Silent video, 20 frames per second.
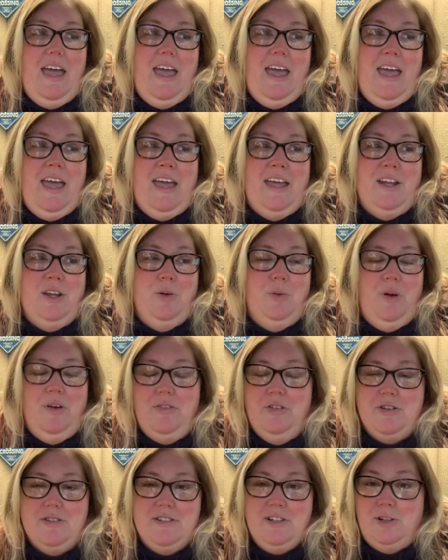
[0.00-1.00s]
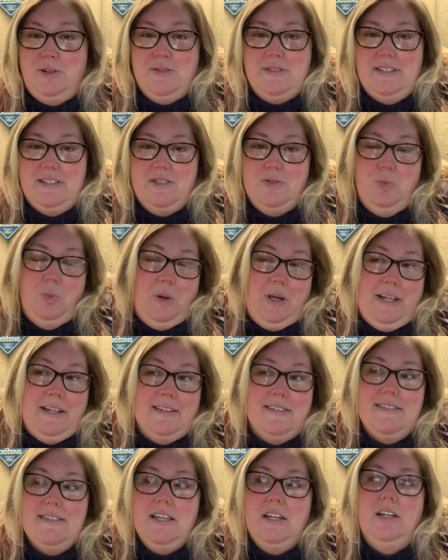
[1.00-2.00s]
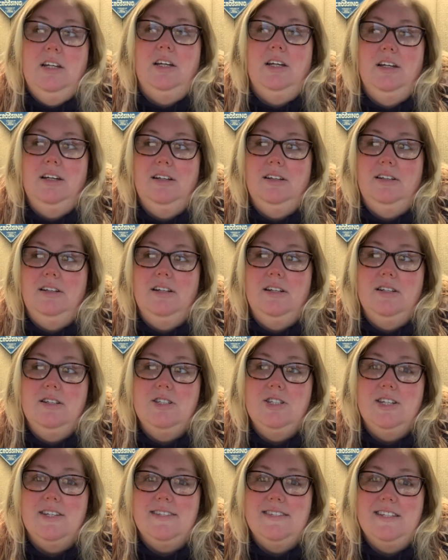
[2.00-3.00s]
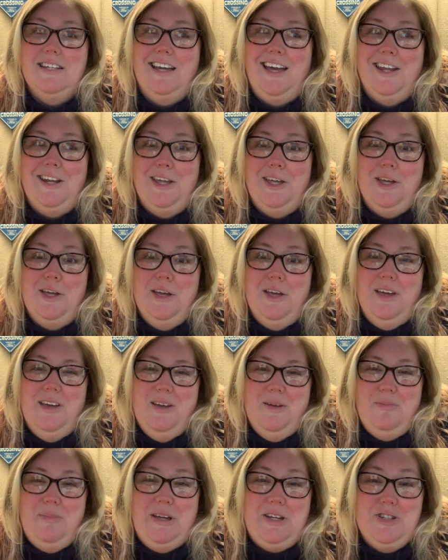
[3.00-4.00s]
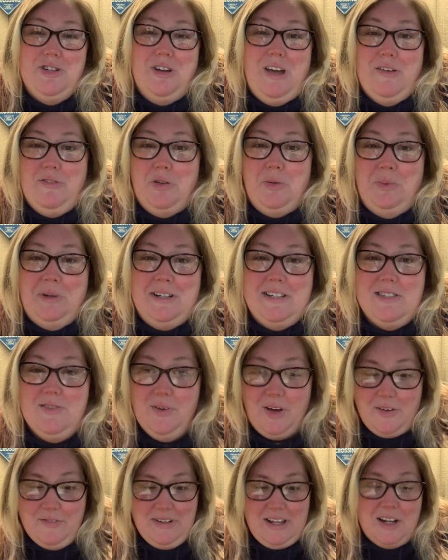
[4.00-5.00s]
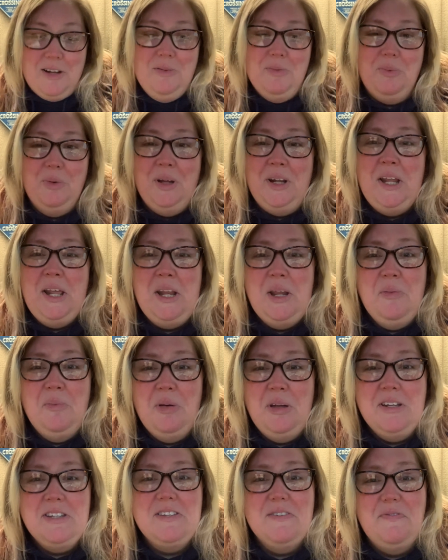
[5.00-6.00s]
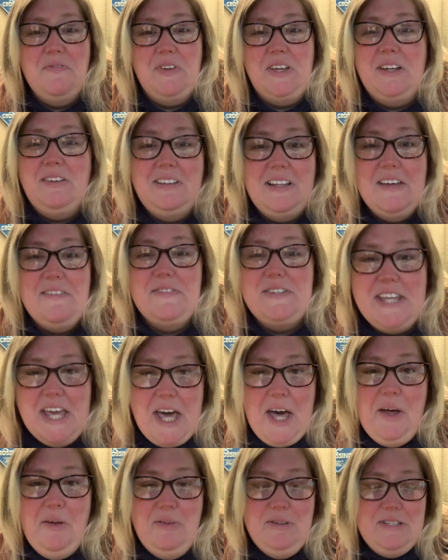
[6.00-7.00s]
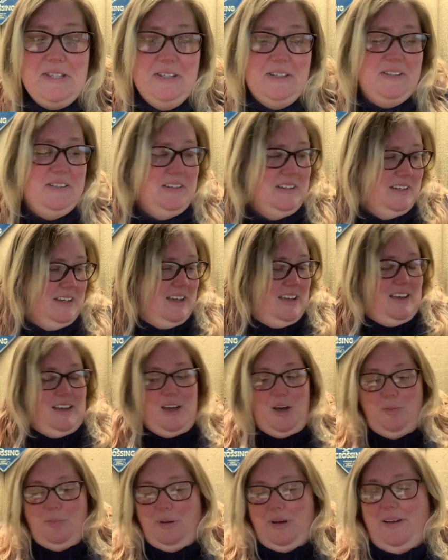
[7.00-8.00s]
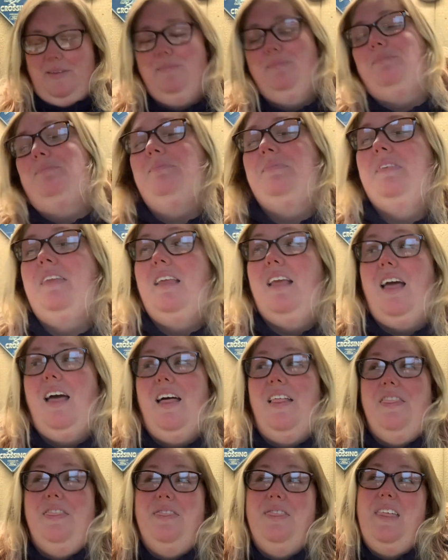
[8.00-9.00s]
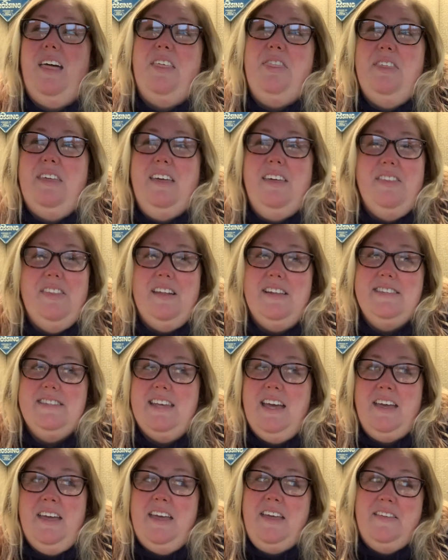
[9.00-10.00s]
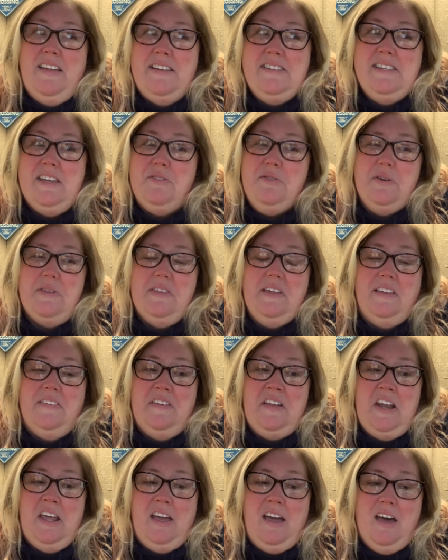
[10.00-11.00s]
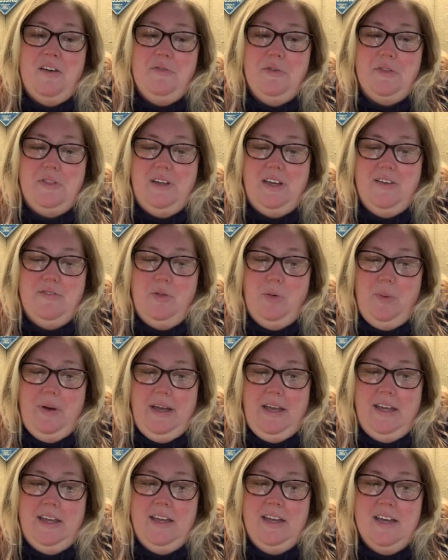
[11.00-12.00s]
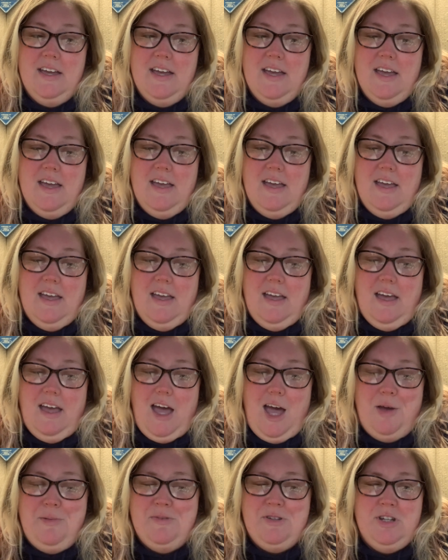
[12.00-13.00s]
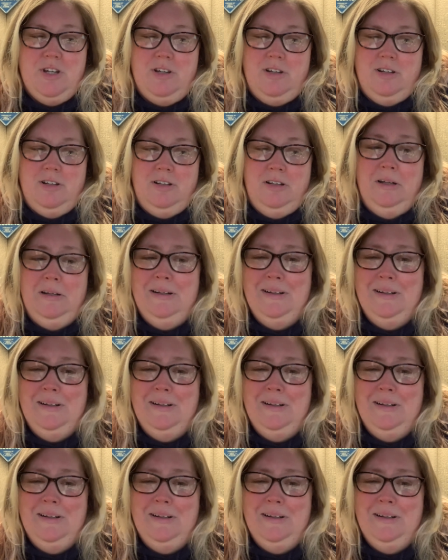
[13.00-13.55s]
and whoever is closest wins, just to kind of make sure everyone is involved. I don't want anyone to feel left out, but I think that's it. That's everything that I got for the giveaway. I'm sure